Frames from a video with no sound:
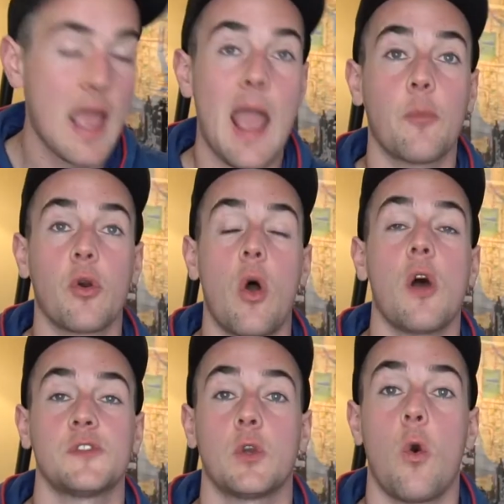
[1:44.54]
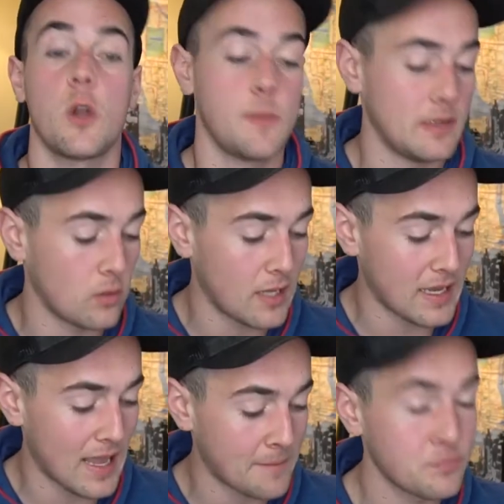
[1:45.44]
And we're also going to be looking
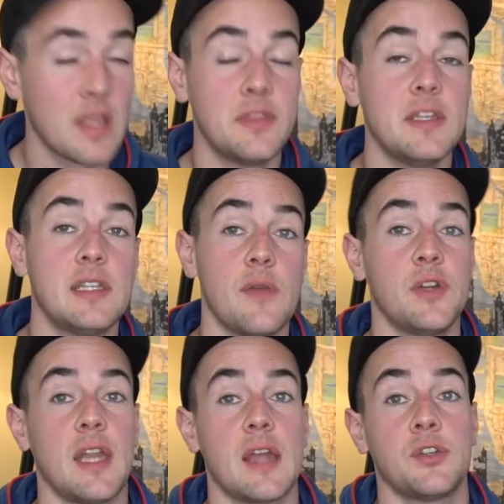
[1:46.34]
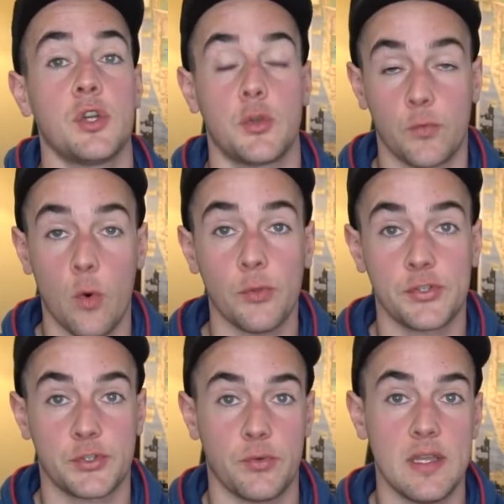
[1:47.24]
at the dividend growth
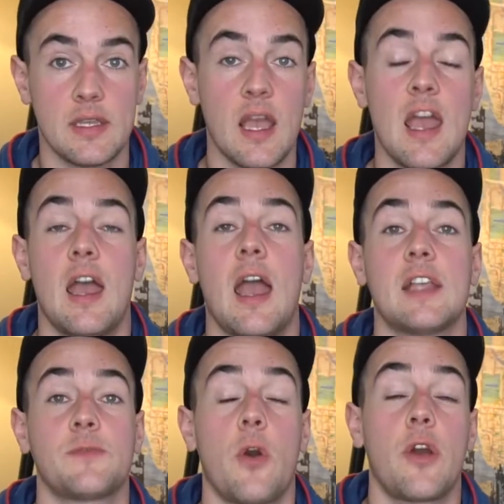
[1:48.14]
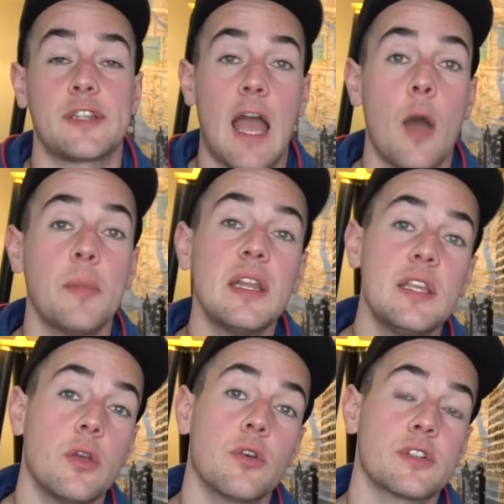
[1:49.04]
streak as far as how many
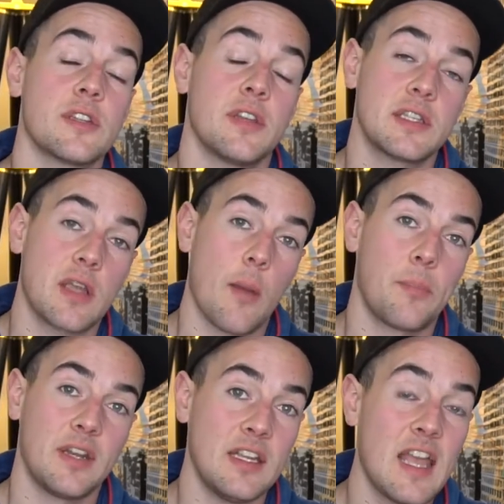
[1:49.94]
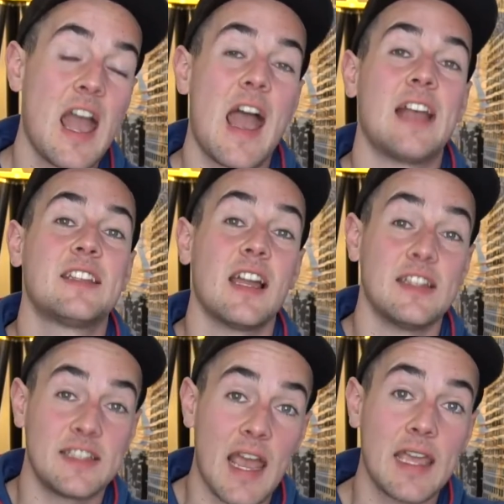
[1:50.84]
years this company has
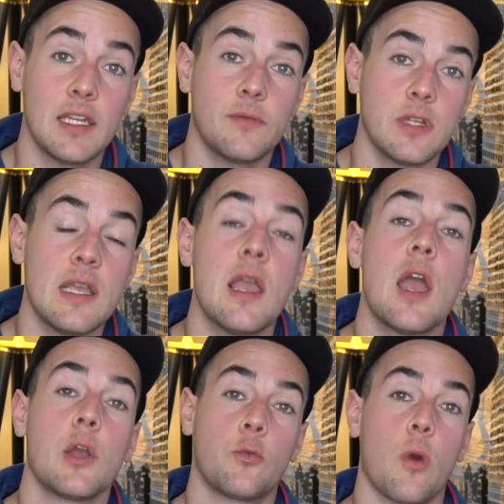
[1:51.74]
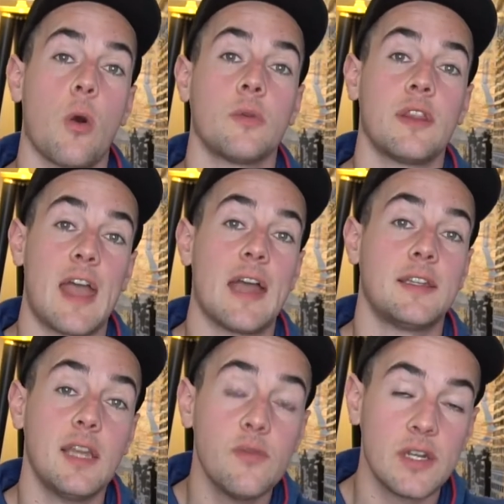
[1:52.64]
consecutively grown that
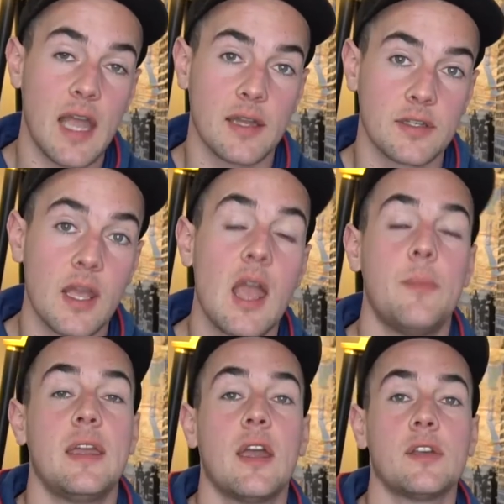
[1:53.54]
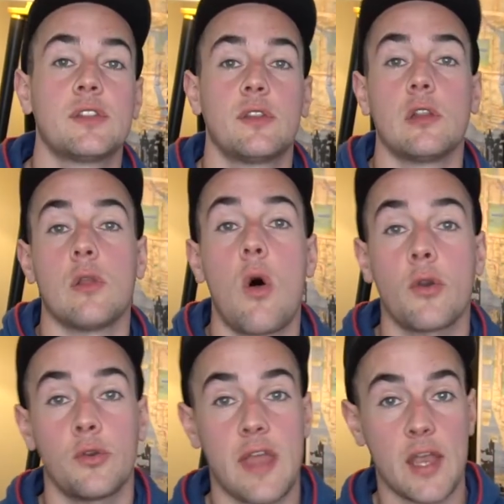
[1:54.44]
dividend, because the
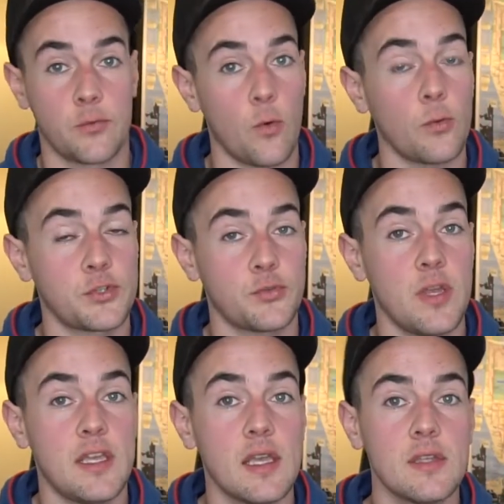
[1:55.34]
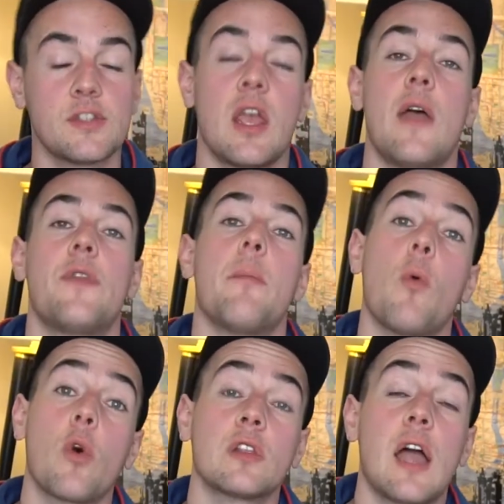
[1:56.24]
longer that growth streak is, the
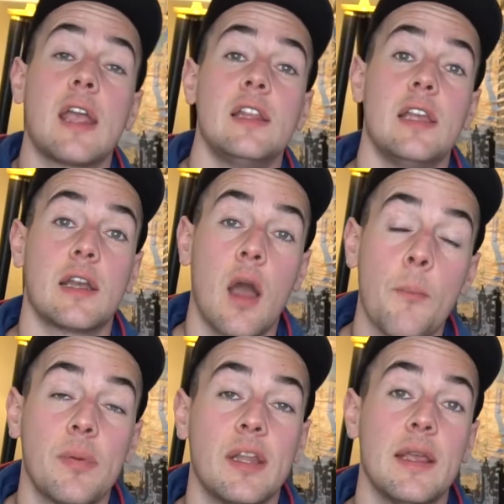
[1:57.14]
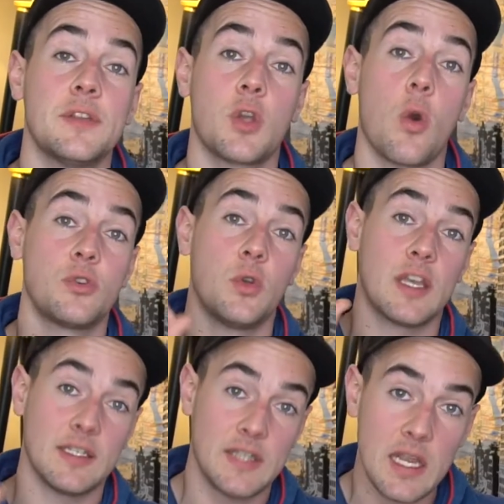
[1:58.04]
more likely a company is going to
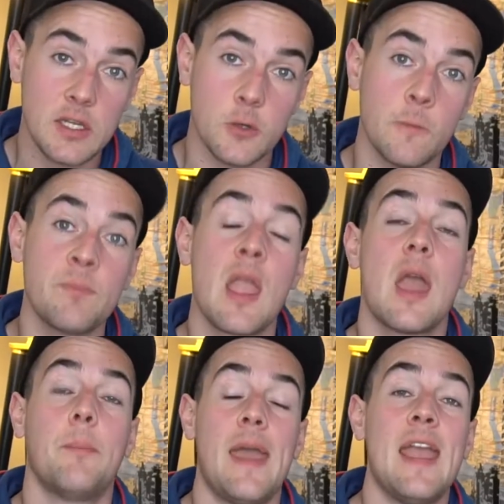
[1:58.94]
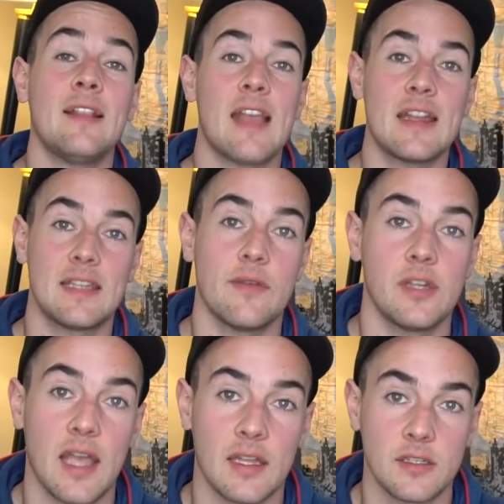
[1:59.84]
continue paying that
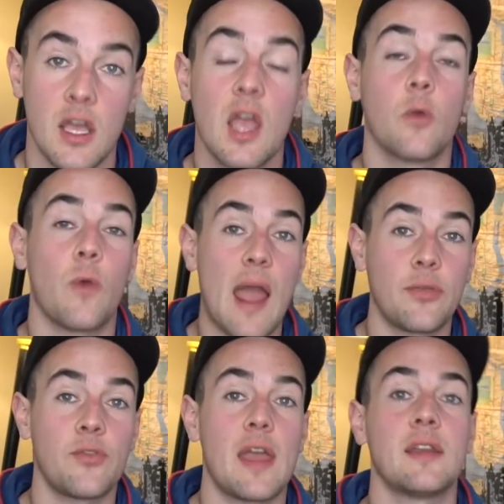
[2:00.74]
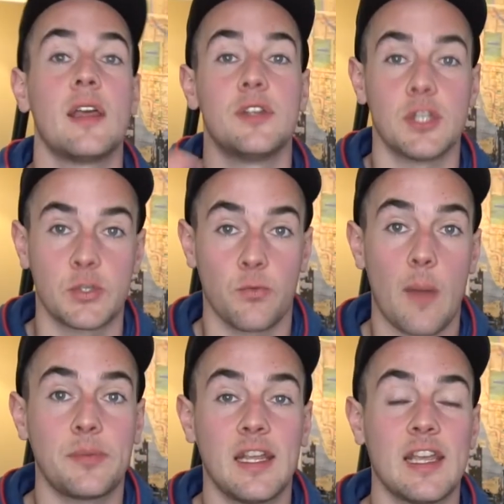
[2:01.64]
dividend rather than
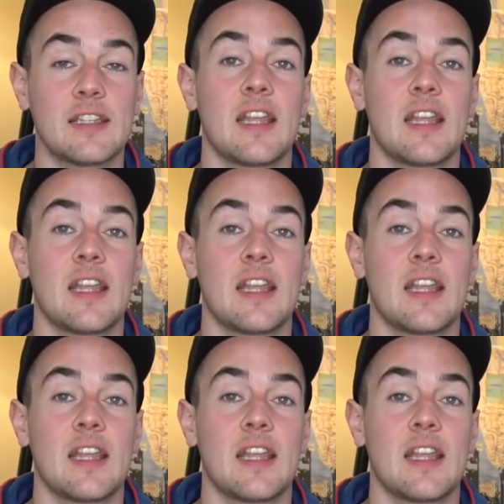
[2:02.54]
disrupting it